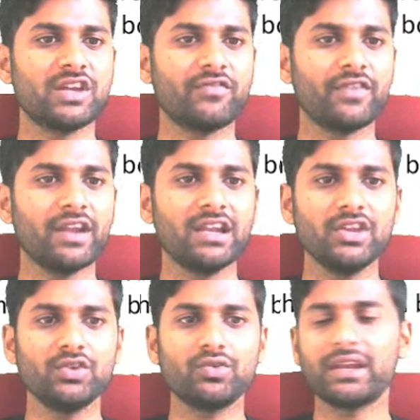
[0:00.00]

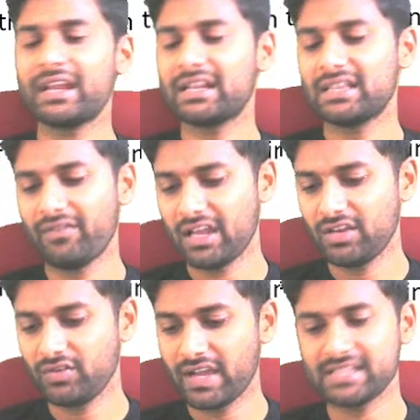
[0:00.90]
Definitely you can get the
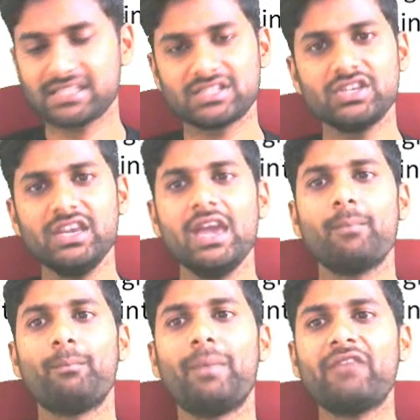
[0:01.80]
value, guys. See,
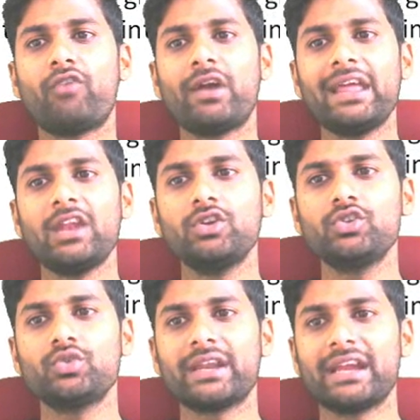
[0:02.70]
by 1 alone,
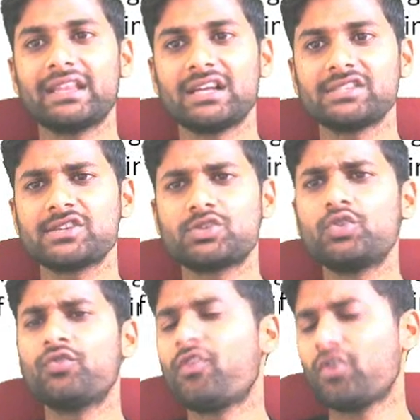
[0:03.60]
you can get the answer.
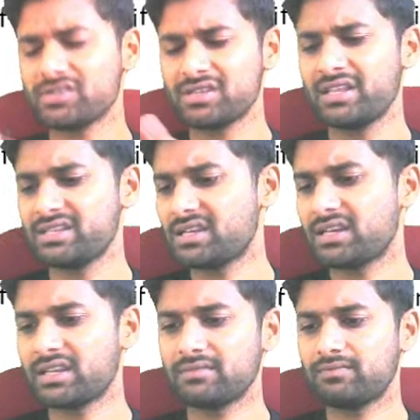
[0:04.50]
Don't focus on the
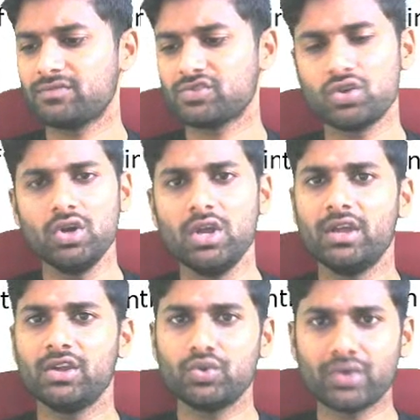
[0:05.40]
resultant. So
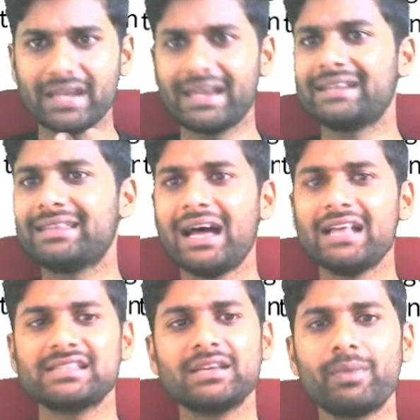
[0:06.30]
you can get the
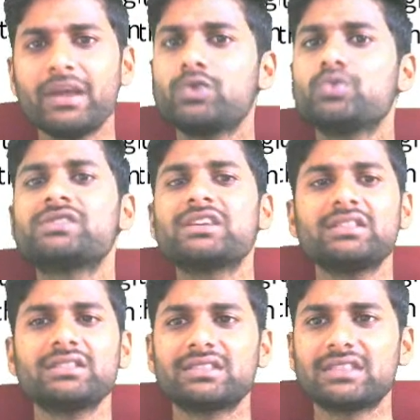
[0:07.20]
answer by using
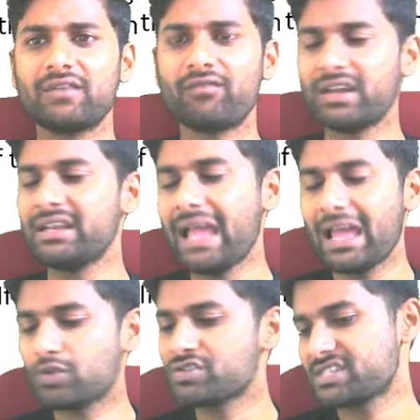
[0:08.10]
the 1
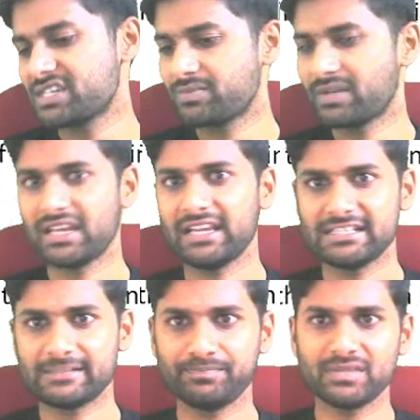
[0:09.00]
alone statement,
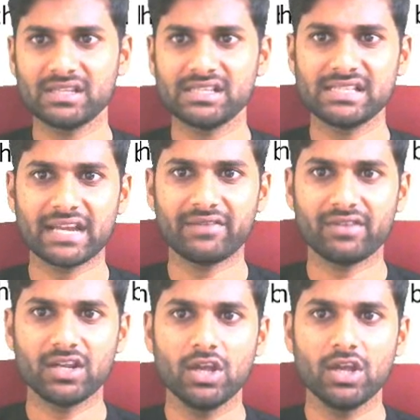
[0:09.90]
guys. Second one.